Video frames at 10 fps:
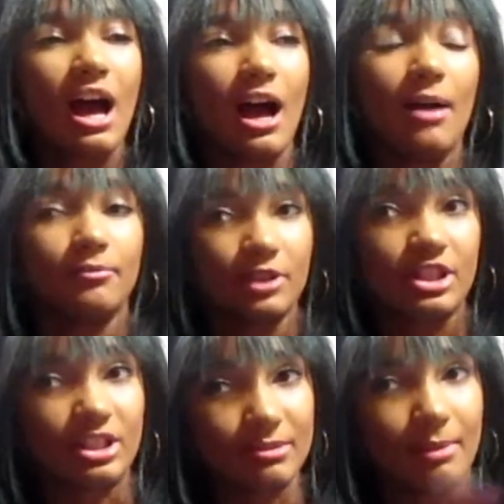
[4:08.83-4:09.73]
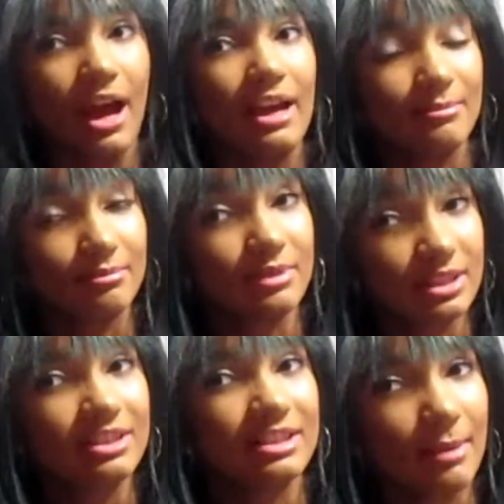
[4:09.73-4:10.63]
um, which is my
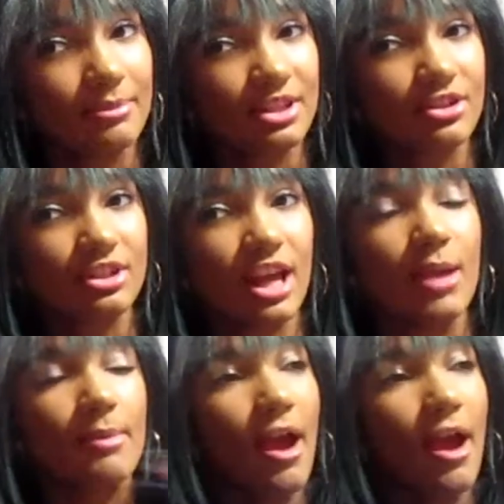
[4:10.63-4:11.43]
STEM teacher's name,